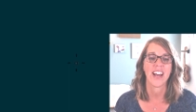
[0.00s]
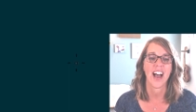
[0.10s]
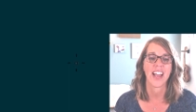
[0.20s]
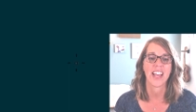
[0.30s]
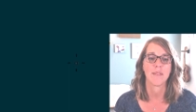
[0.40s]
and
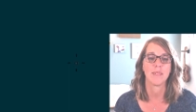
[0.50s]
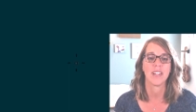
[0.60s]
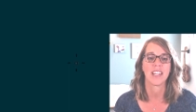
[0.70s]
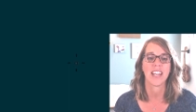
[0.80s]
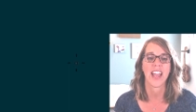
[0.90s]
I am
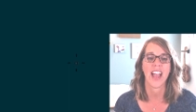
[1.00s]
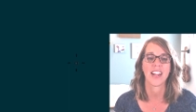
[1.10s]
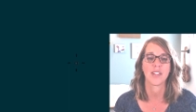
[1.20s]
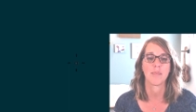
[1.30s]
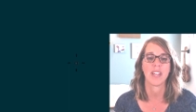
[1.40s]
looking
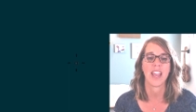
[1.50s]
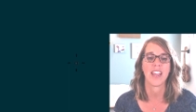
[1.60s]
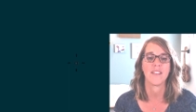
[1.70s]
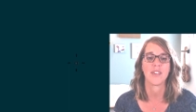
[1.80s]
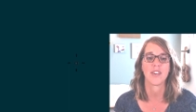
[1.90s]
at the
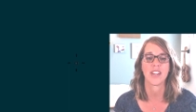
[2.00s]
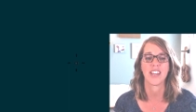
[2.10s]
behavior